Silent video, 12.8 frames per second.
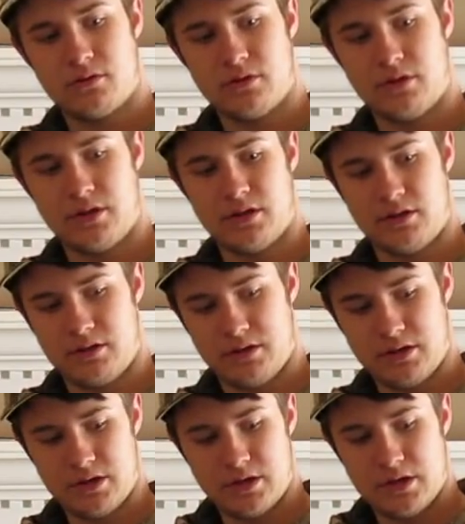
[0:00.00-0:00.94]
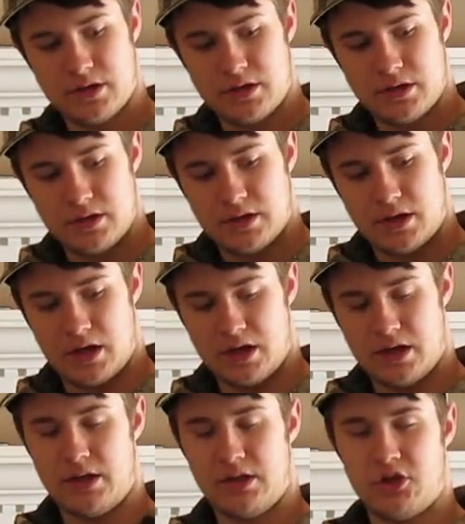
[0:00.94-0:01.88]
And
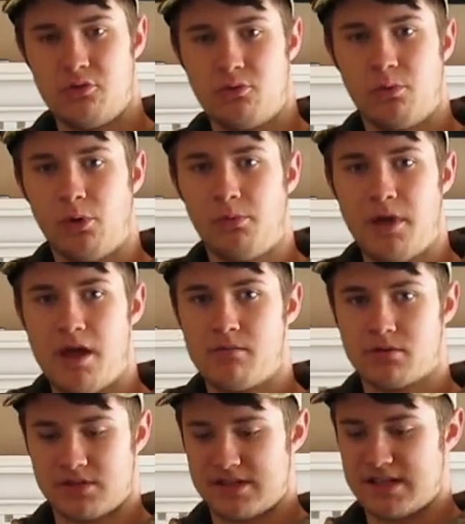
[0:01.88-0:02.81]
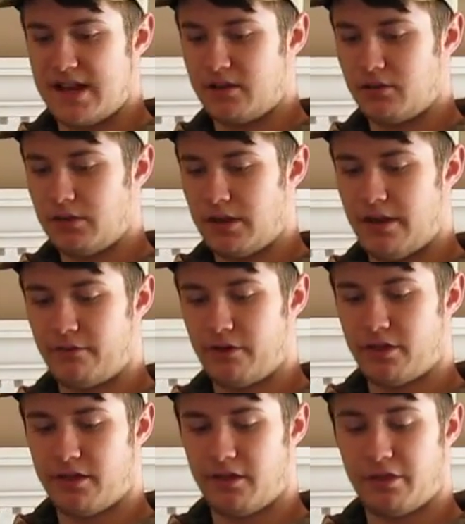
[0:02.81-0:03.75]
then you will be able to cycle
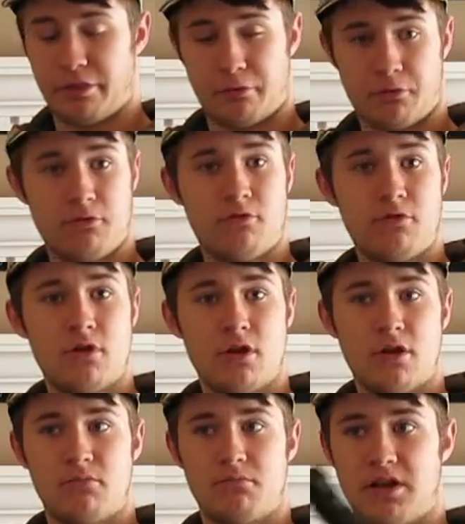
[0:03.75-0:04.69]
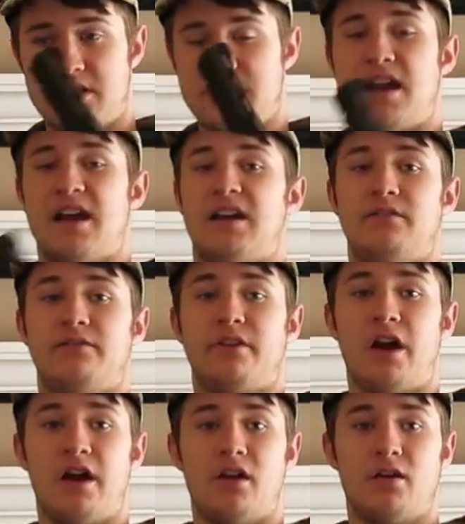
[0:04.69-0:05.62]
everything through, but it's not gonna
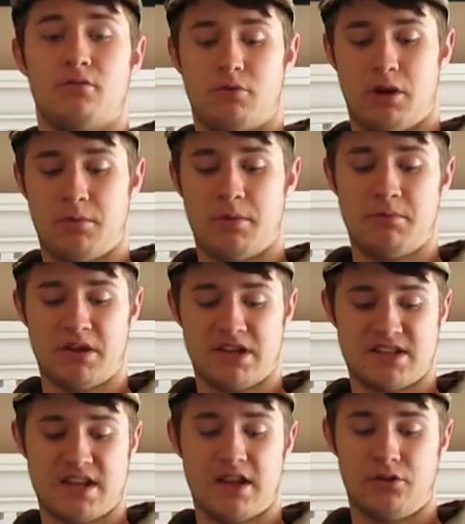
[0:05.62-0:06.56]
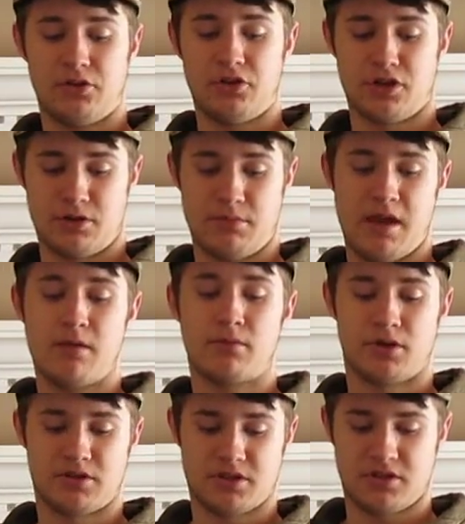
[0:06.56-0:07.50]
fire. What I mean by cycle, you're gonna be
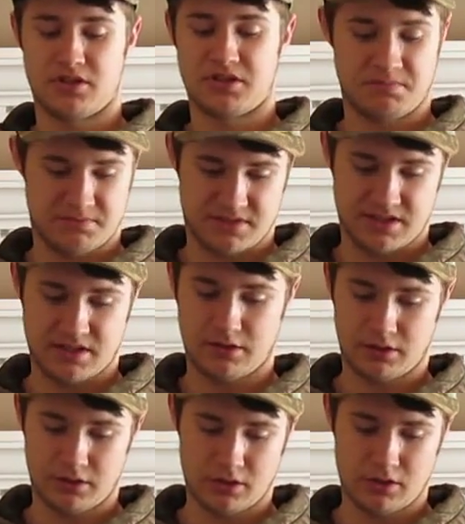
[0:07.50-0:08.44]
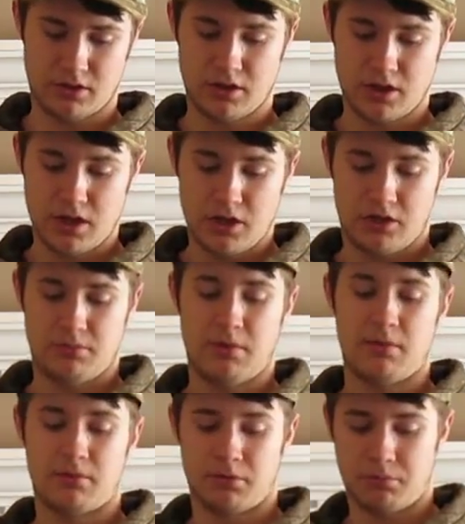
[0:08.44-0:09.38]
able to turn the cylinder, you'll
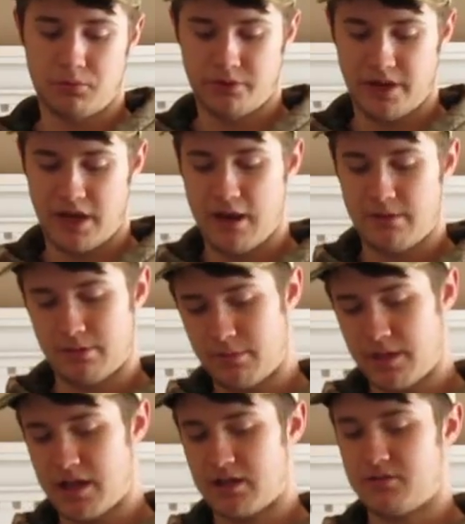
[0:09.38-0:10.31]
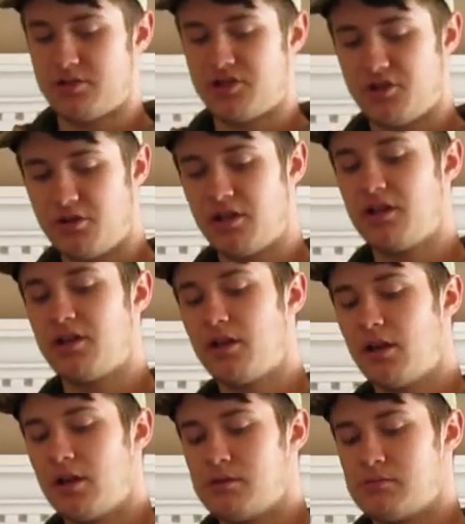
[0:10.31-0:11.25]
be able to pull the hammer back, shoot it,
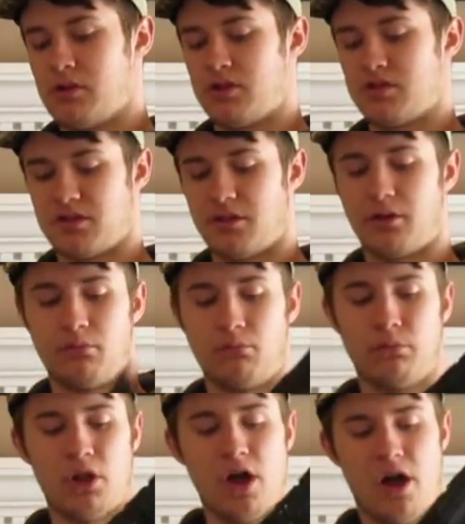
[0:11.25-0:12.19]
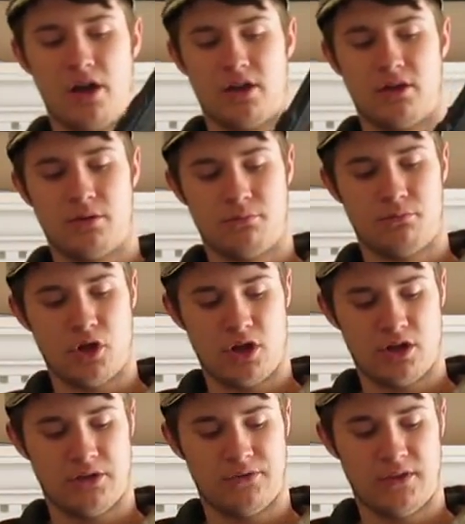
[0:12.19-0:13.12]
but there's a little block
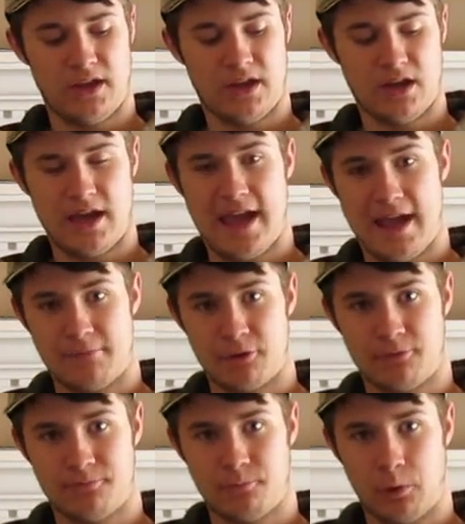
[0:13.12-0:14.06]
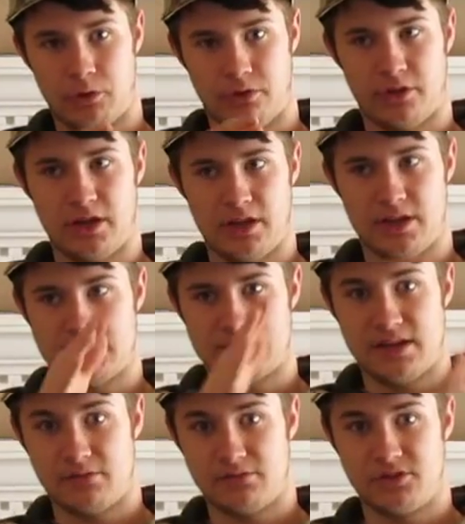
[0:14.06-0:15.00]
blocking the hammer where the
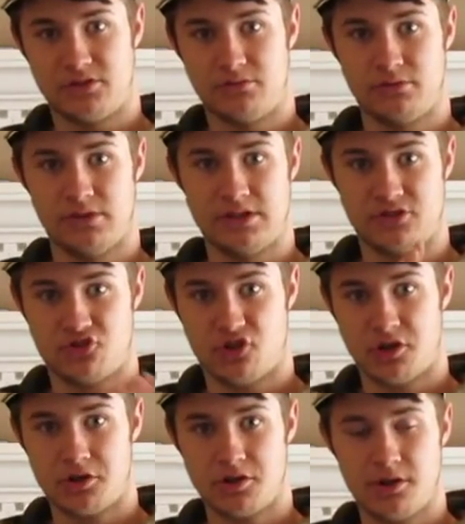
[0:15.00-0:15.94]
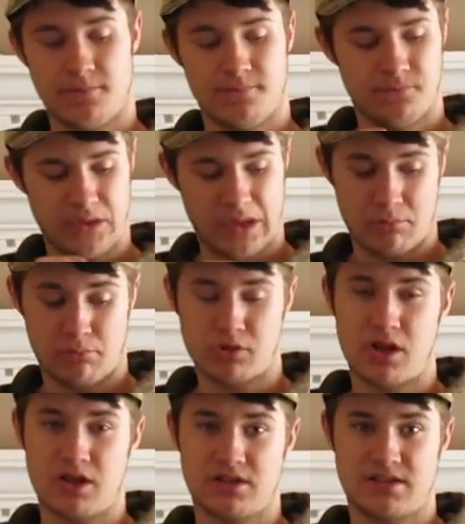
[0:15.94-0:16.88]
CO2 is triggered. It
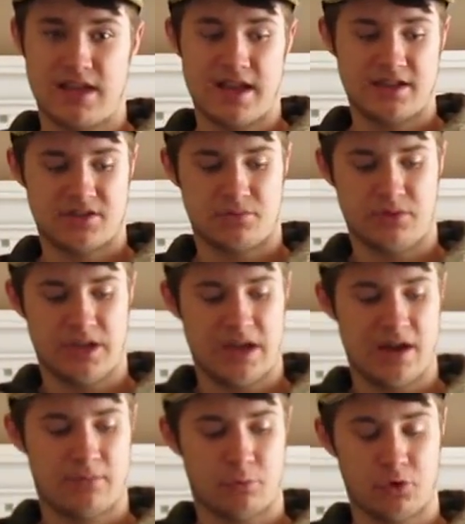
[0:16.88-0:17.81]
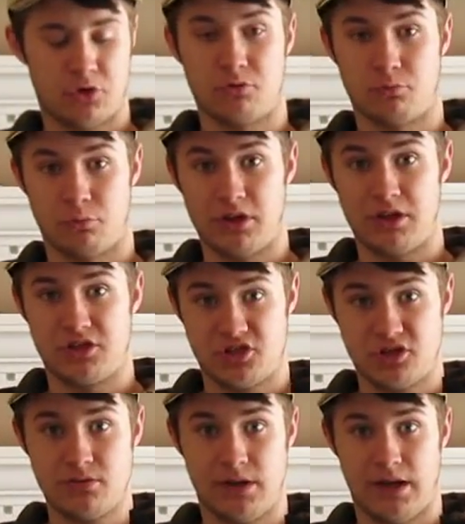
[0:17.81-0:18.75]
blocks that, so when you're really
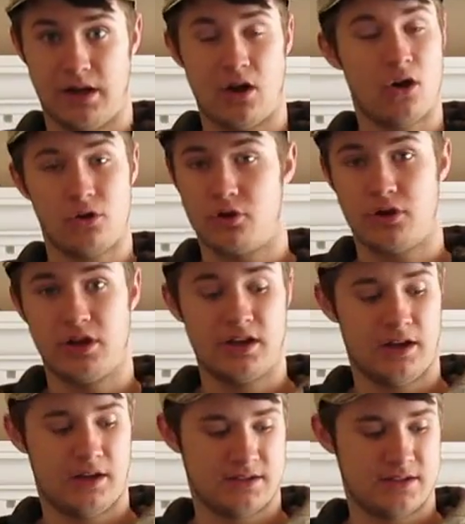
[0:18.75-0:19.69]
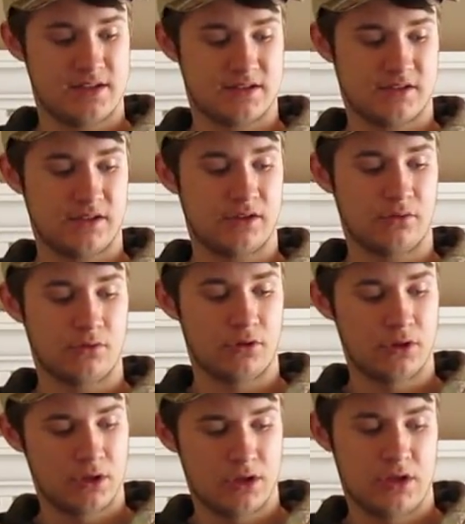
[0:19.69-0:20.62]
shooting it, all you're hitting is this little,
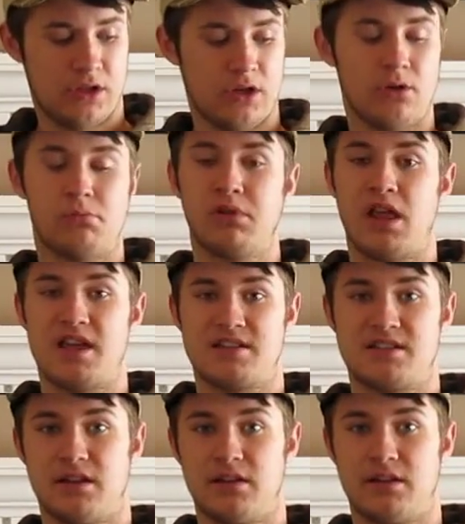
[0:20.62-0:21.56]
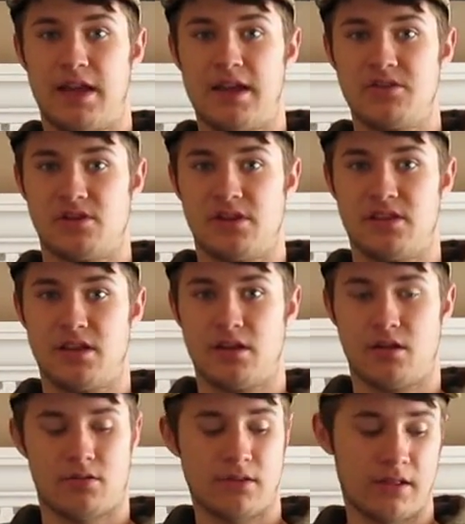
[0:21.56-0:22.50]
you know, plastic case right
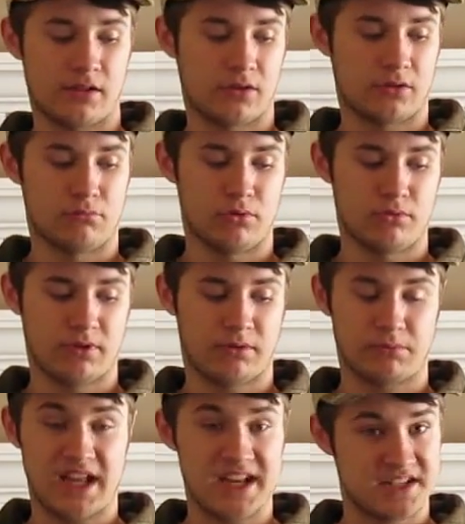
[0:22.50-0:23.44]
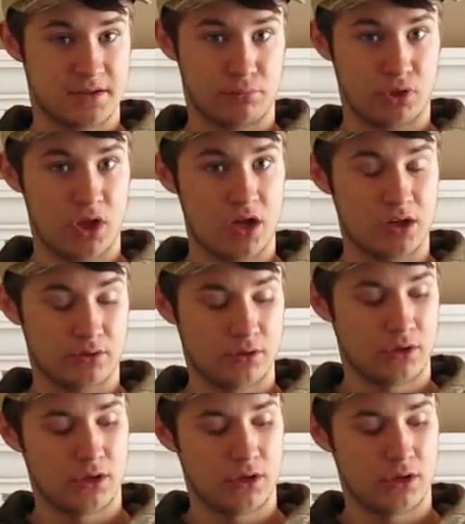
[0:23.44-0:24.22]
there, a little plastic block.